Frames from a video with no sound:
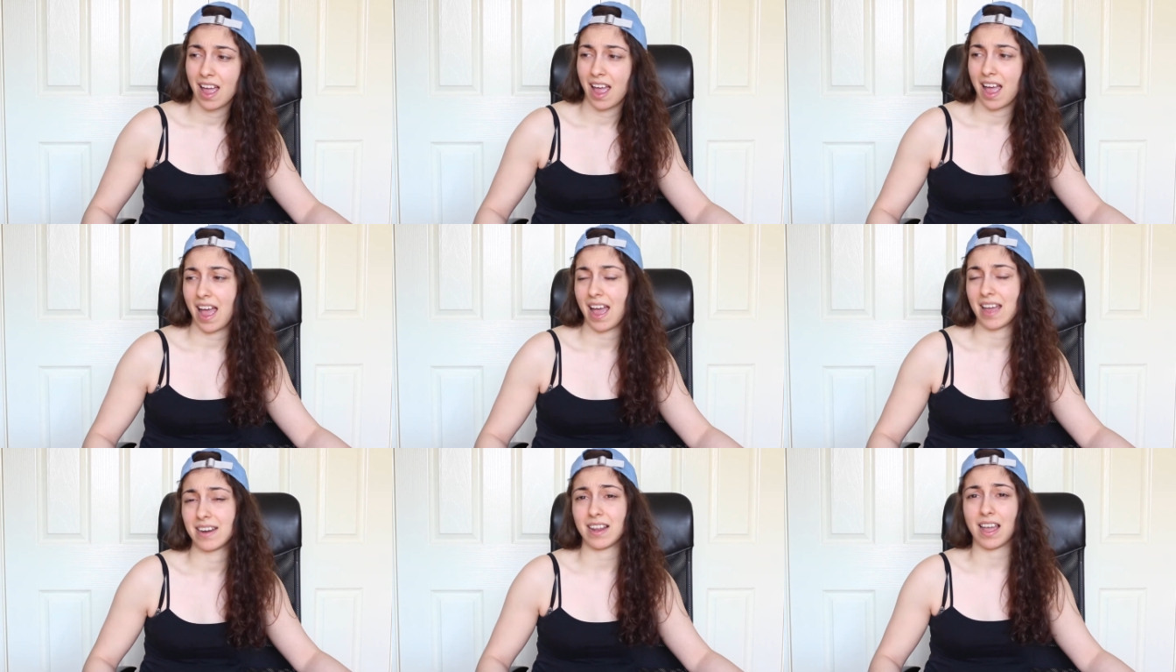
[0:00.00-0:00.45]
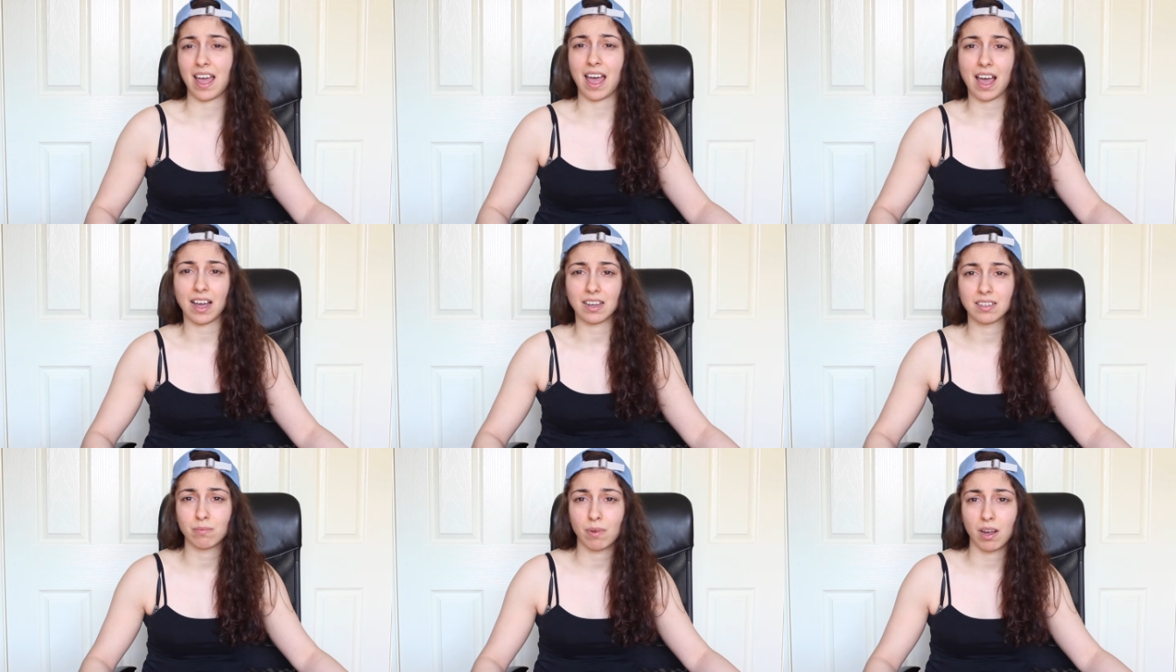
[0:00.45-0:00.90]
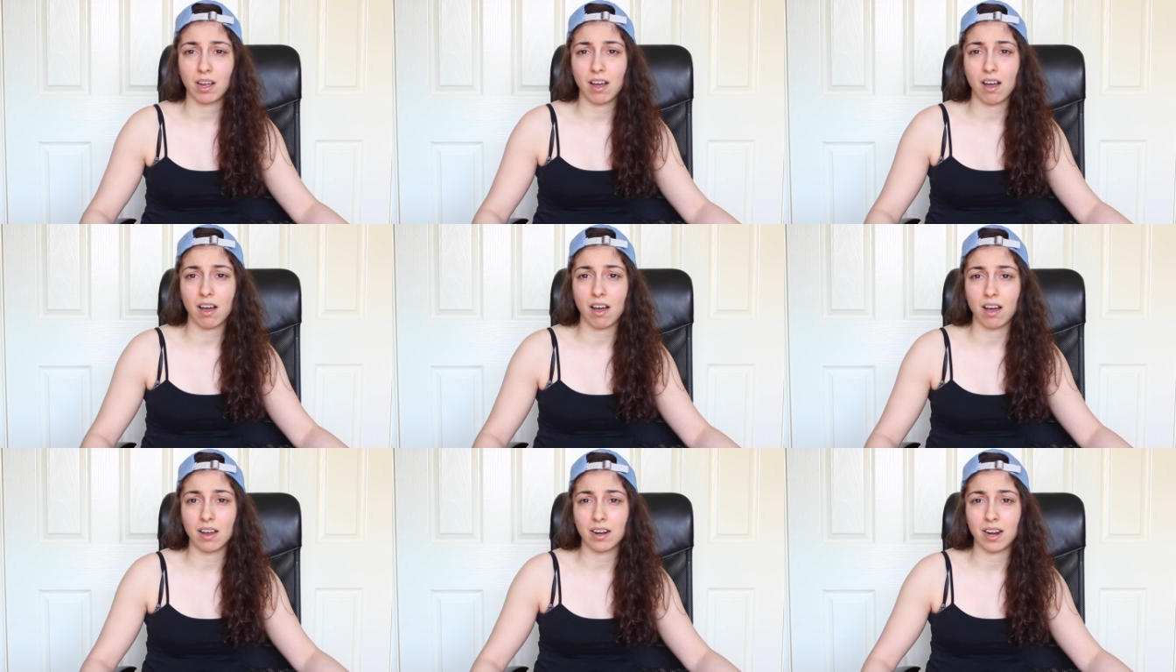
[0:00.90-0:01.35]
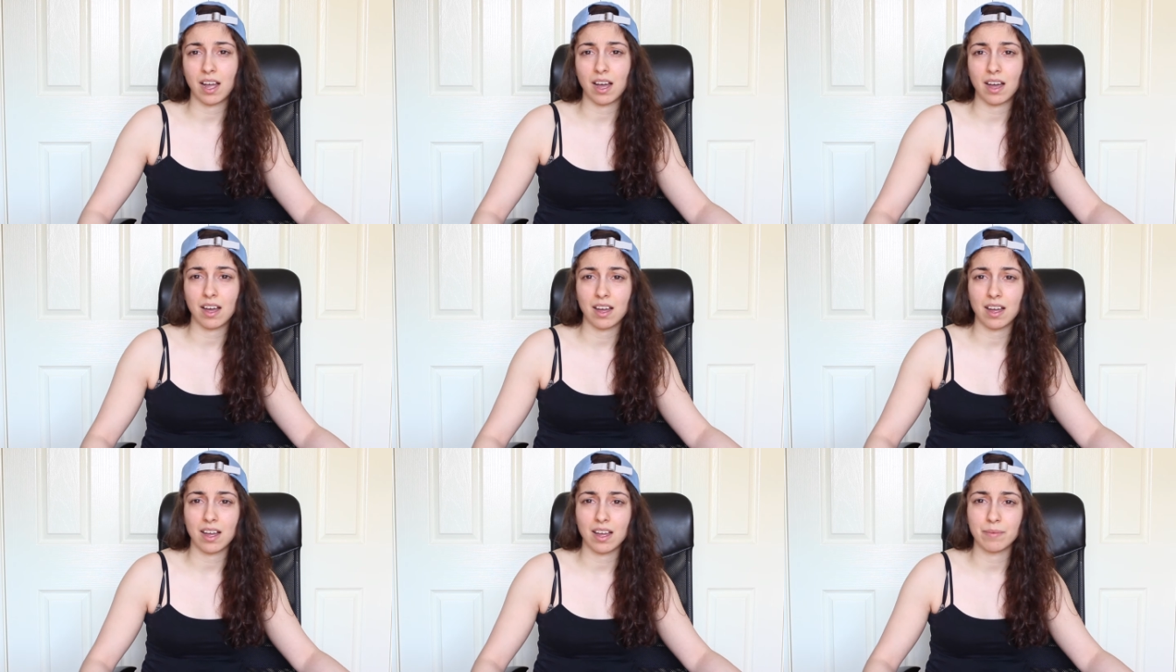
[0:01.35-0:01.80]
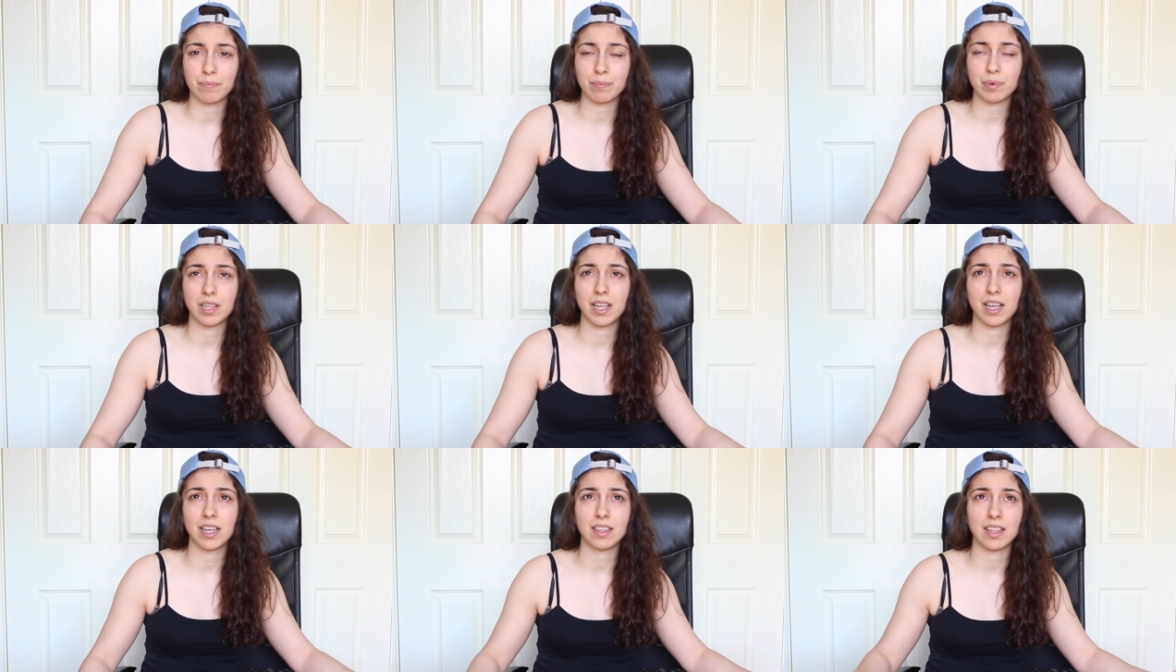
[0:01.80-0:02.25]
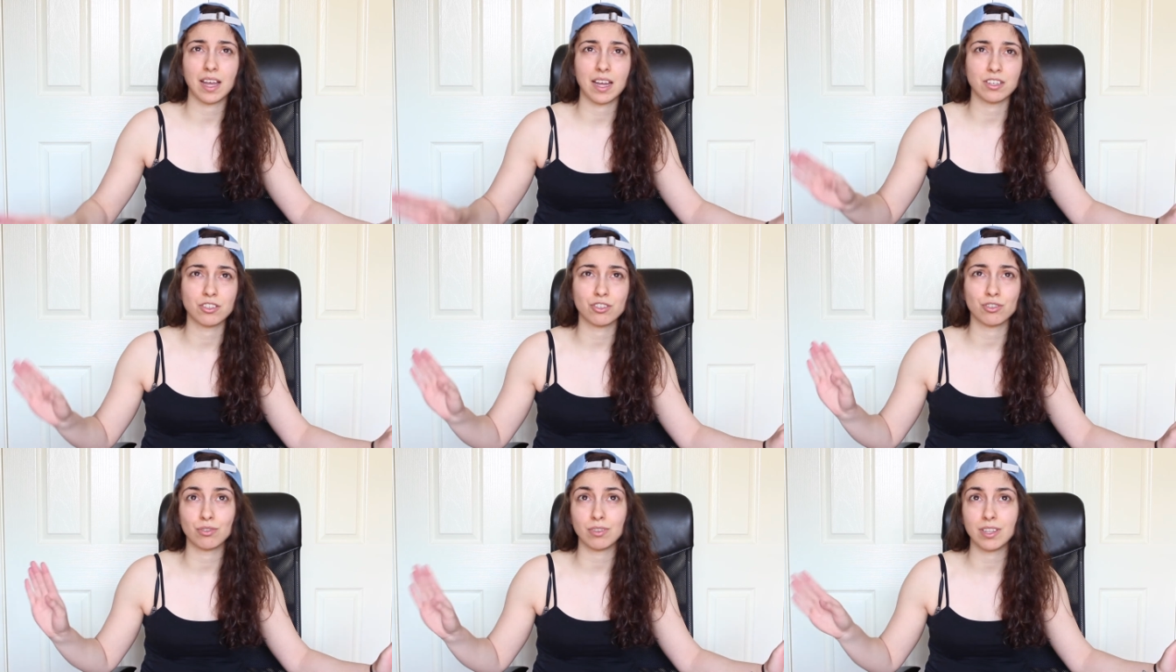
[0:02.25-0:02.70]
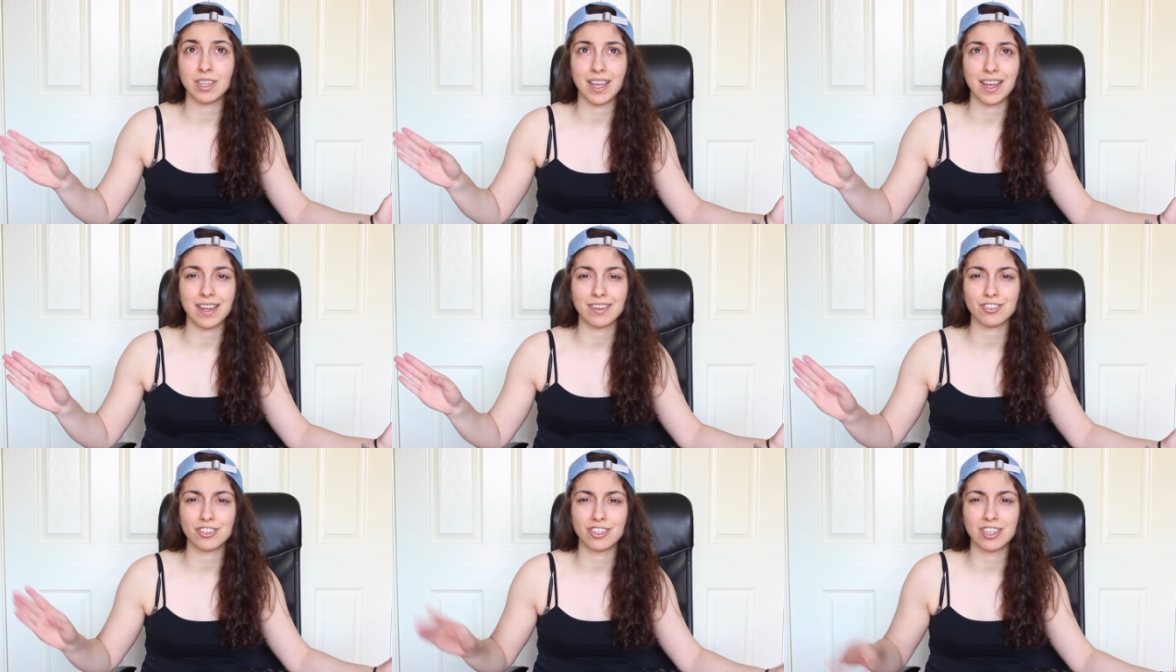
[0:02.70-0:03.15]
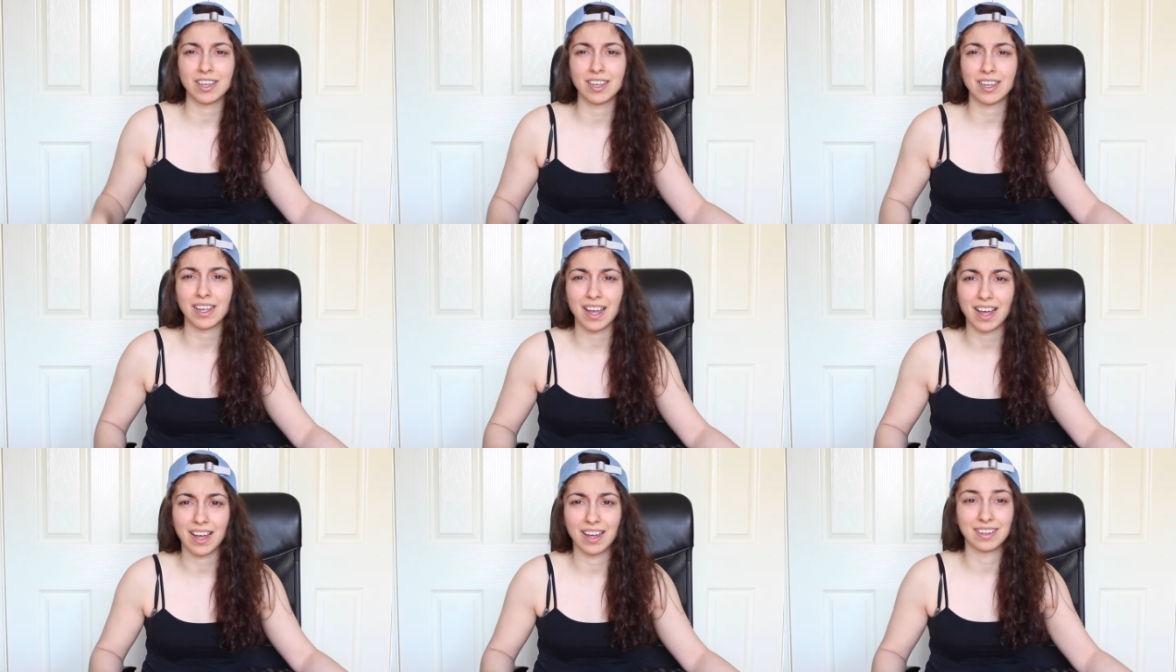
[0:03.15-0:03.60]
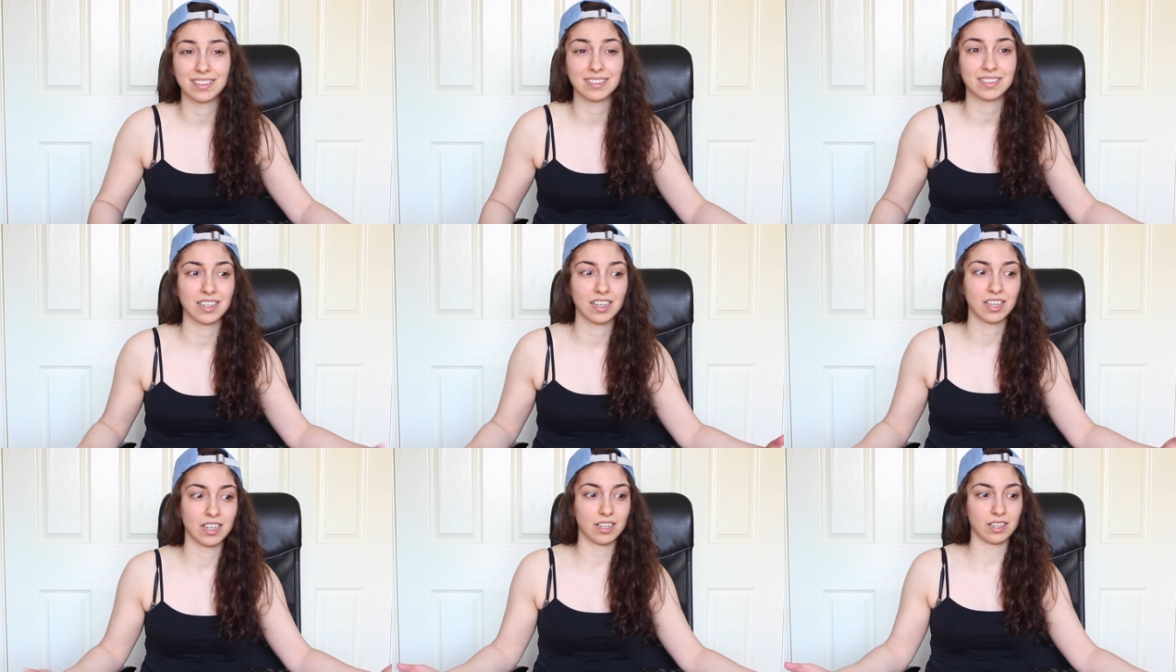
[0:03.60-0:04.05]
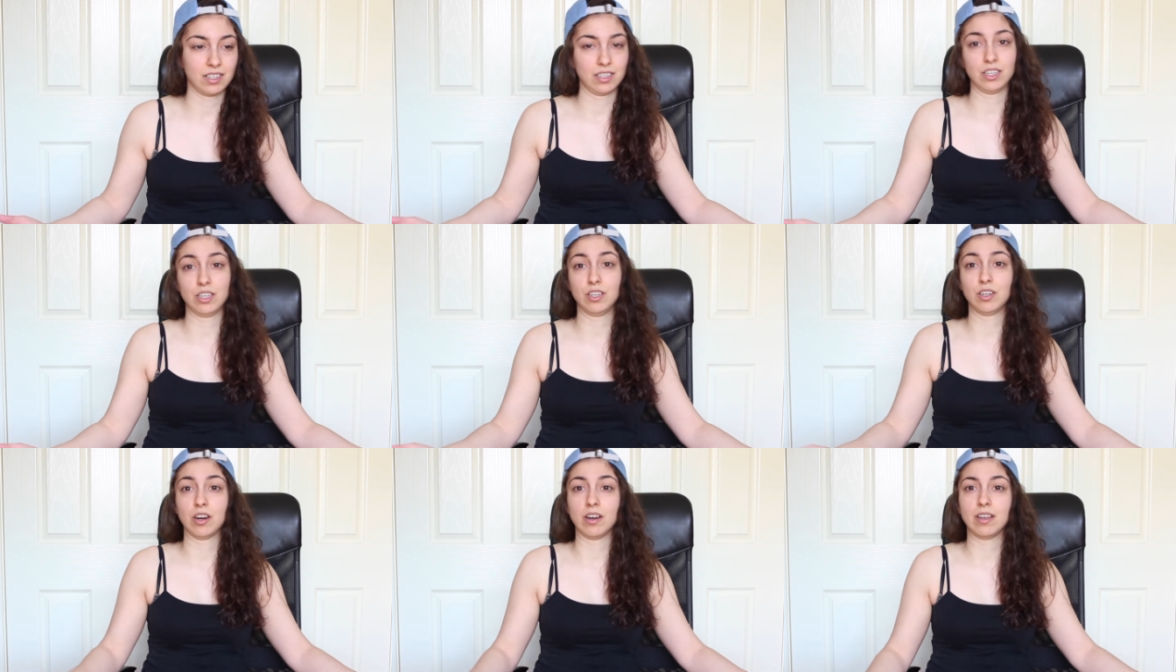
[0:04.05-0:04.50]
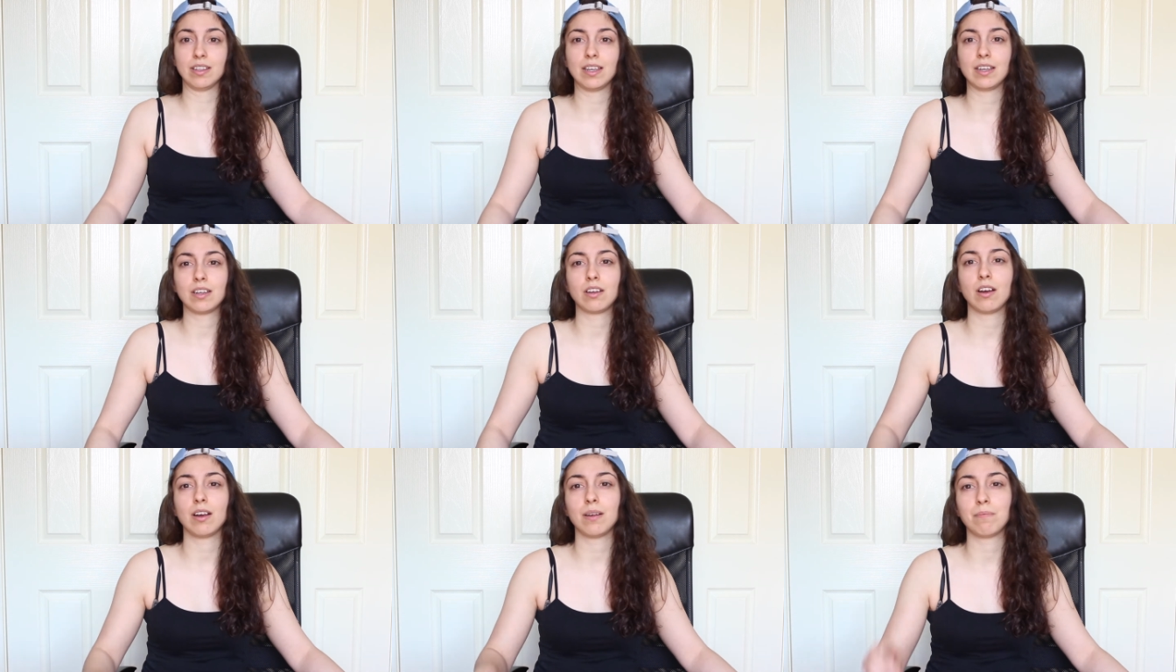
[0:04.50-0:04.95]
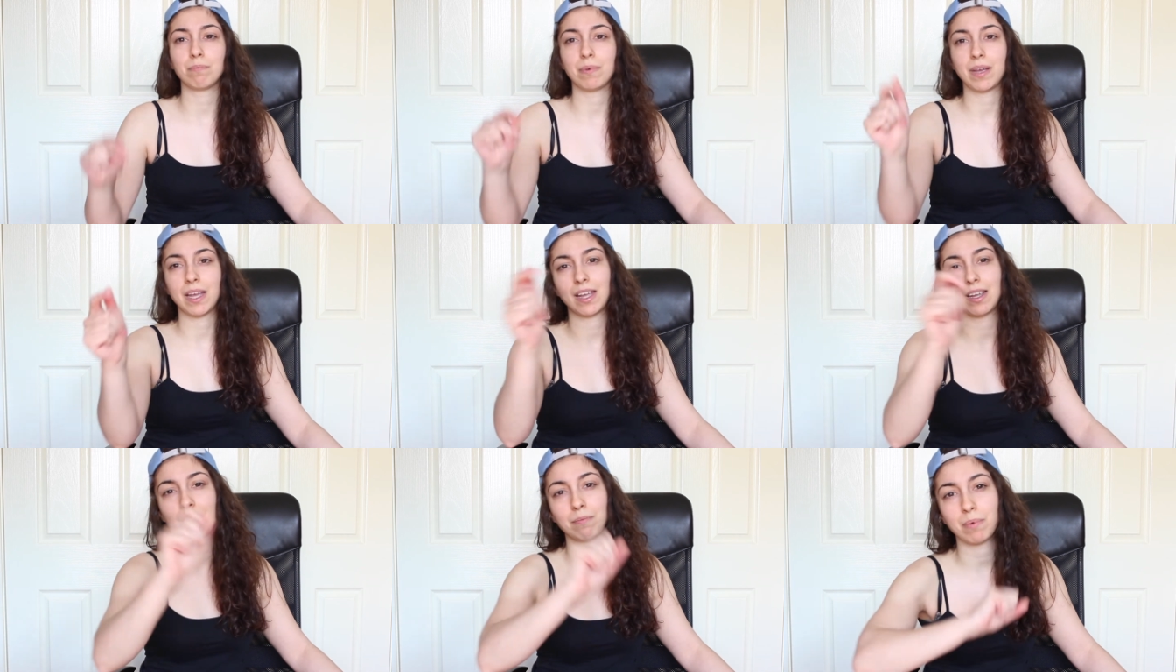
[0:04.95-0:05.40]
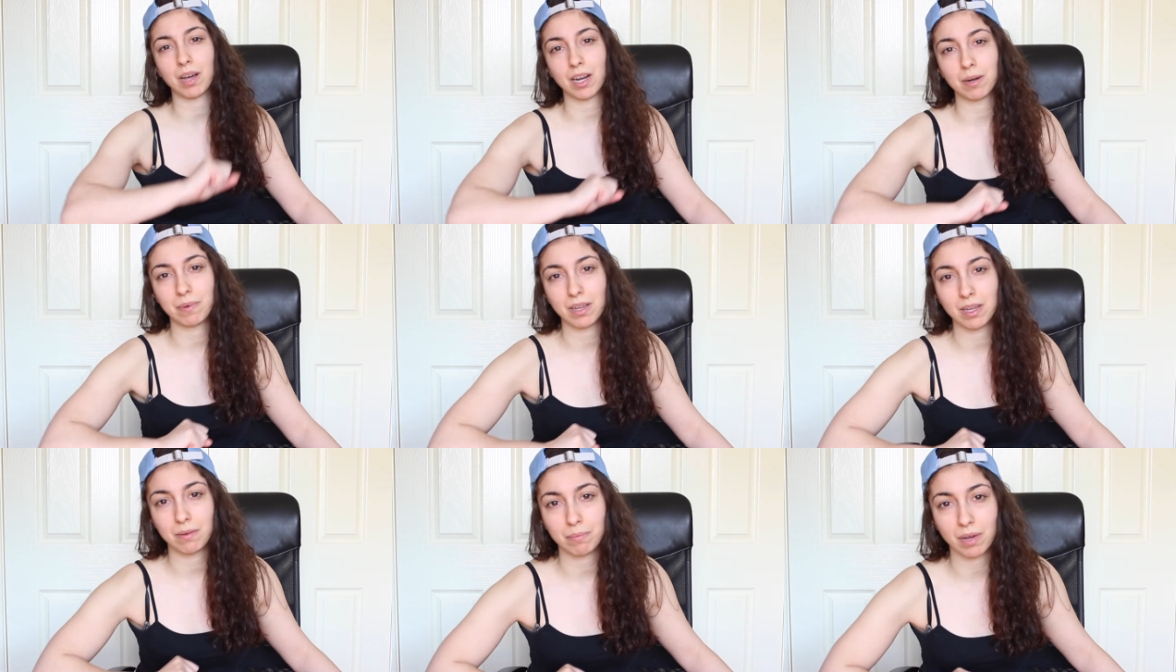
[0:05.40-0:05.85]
and act my heart out and play that Juliet chick and, you know, they go bang, bada bing,